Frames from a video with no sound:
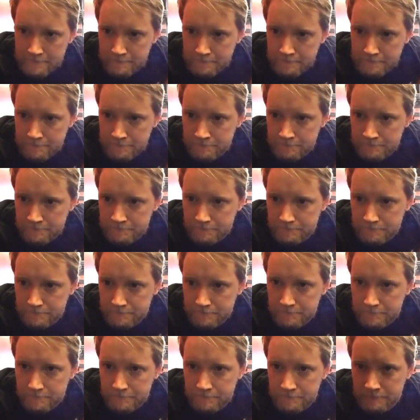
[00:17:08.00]

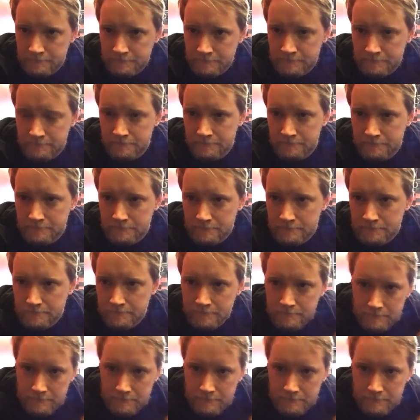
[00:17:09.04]
(silence)